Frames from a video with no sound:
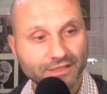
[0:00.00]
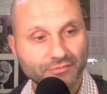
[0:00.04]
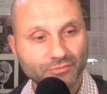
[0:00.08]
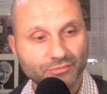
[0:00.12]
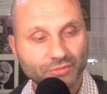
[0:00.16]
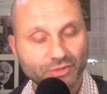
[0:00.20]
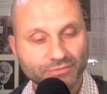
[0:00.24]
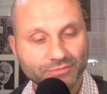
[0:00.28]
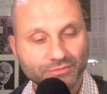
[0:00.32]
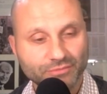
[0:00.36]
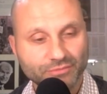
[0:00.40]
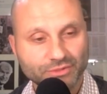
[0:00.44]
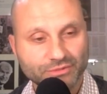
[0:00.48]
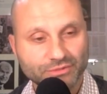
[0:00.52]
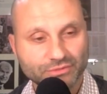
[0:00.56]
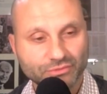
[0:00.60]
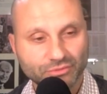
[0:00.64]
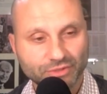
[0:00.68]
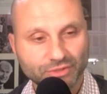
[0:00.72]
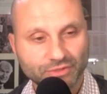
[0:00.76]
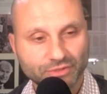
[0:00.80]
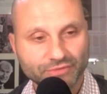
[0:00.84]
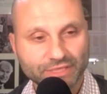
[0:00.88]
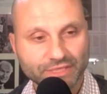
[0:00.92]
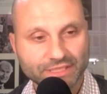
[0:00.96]
my my
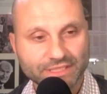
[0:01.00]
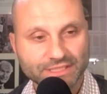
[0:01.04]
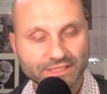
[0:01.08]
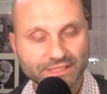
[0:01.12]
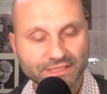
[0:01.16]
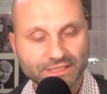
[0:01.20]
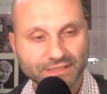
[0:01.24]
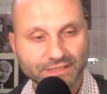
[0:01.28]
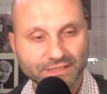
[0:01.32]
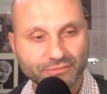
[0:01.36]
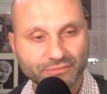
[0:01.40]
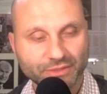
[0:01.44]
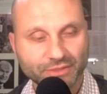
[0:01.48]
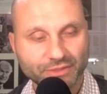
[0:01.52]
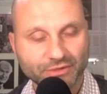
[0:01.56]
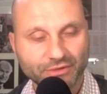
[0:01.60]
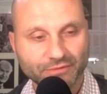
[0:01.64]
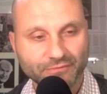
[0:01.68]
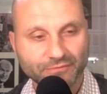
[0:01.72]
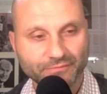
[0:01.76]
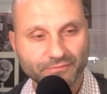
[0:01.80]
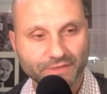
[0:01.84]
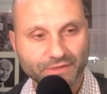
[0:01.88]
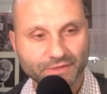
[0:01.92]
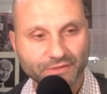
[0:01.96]
daughter recently we
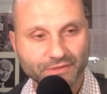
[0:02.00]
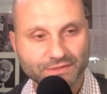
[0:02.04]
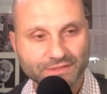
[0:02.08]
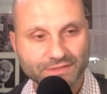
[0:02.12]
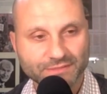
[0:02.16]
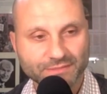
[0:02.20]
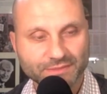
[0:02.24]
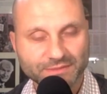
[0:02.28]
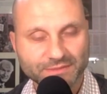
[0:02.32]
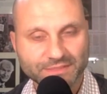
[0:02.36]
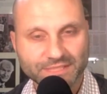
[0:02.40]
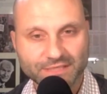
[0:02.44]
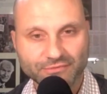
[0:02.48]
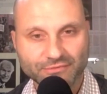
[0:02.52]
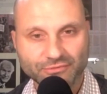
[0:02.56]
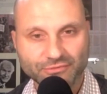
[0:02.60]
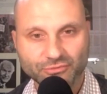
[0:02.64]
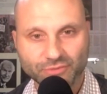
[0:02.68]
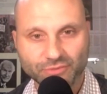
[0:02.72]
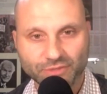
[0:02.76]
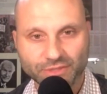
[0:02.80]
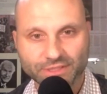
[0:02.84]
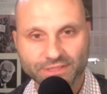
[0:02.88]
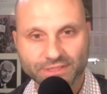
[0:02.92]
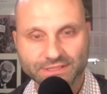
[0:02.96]
got got some uh, dental
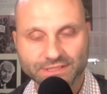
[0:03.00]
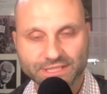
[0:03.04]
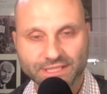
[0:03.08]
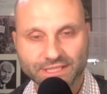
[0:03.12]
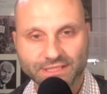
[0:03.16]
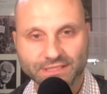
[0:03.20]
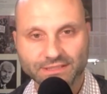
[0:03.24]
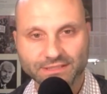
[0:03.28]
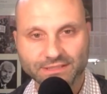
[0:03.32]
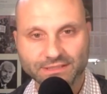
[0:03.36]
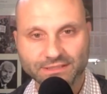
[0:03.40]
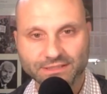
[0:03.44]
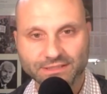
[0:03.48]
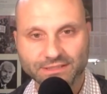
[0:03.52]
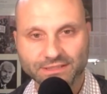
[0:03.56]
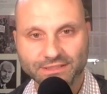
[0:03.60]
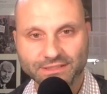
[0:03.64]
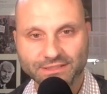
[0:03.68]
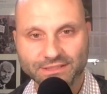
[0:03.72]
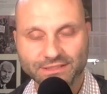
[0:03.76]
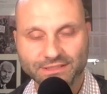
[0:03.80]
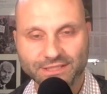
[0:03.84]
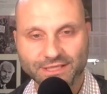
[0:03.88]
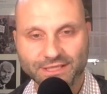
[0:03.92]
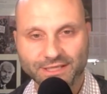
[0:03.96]
work done, and
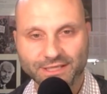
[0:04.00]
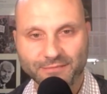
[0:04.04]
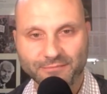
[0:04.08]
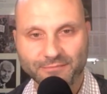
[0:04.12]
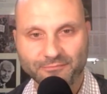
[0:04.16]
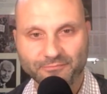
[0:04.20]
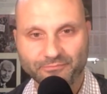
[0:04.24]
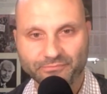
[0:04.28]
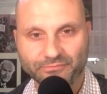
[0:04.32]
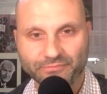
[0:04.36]
and um,